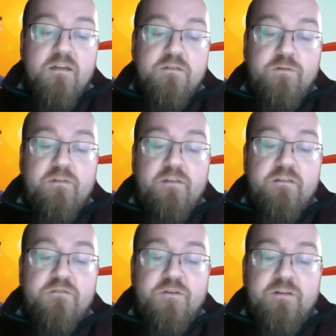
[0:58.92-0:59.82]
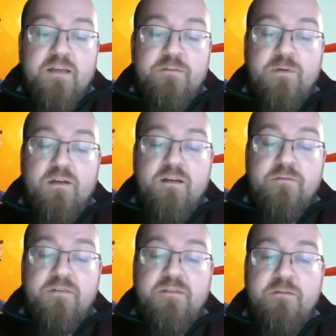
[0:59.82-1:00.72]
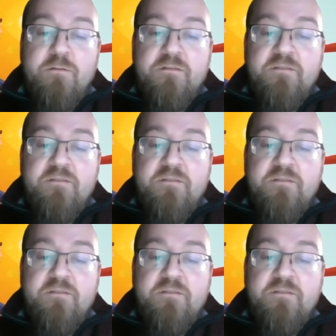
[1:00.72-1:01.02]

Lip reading: Join us on this journey as we uncover the secrets of